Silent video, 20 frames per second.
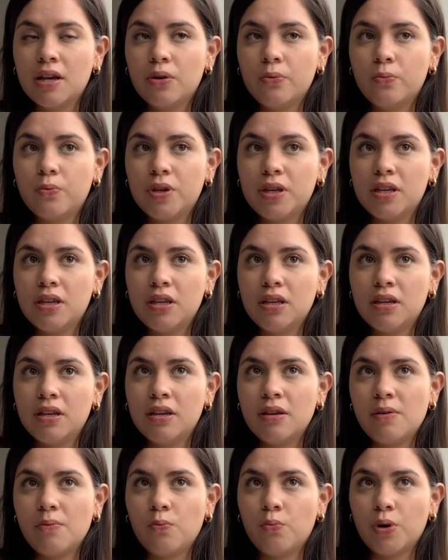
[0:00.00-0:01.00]

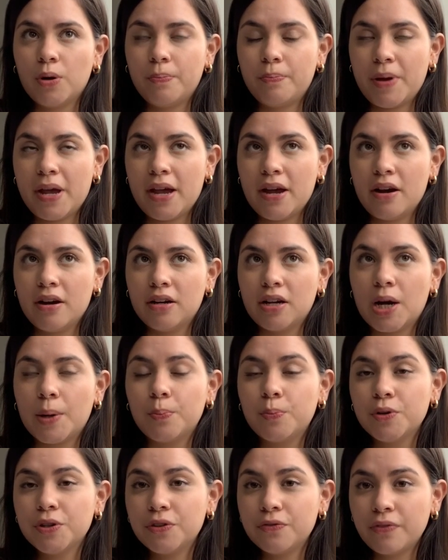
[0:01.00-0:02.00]
We were paired up
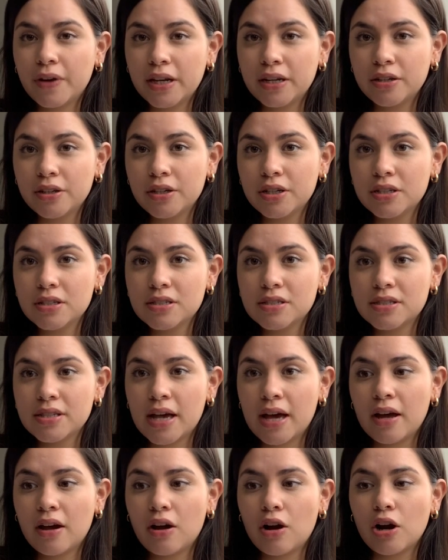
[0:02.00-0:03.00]
with vendors
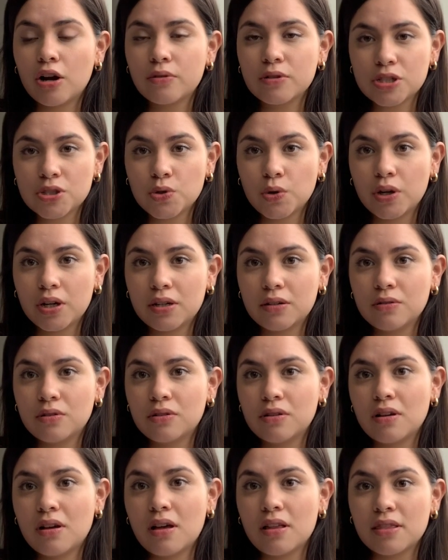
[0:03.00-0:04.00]
that our resort
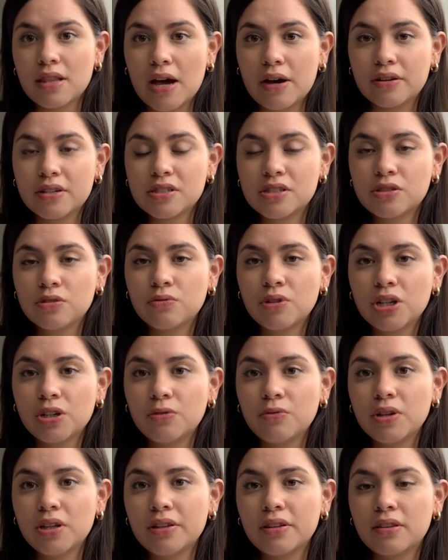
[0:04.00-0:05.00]
allowed us to work
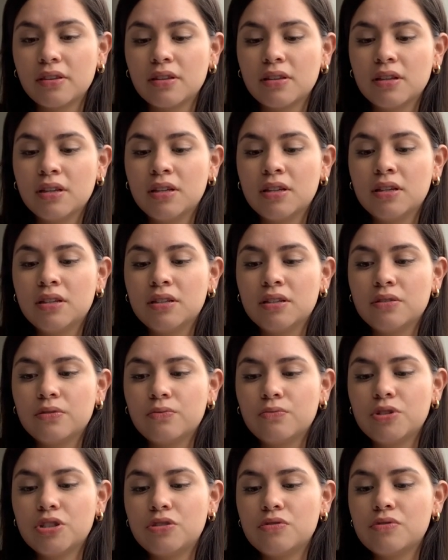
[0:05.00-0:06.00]
with.
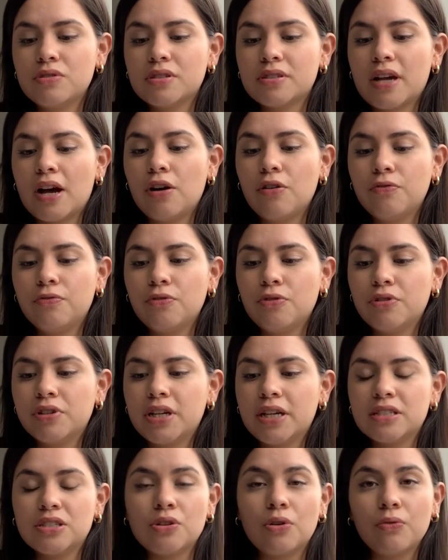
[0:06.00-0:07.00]
which was helpful, and
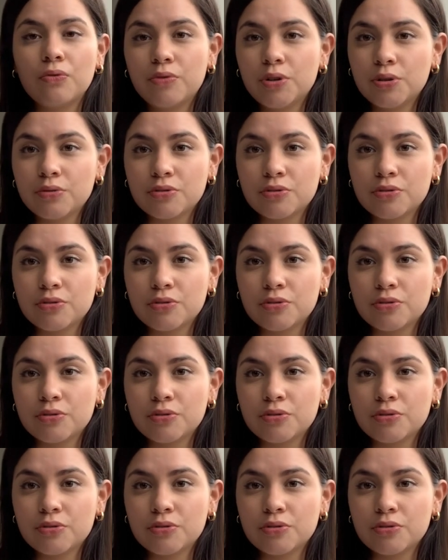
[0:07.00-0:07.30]
I don't feel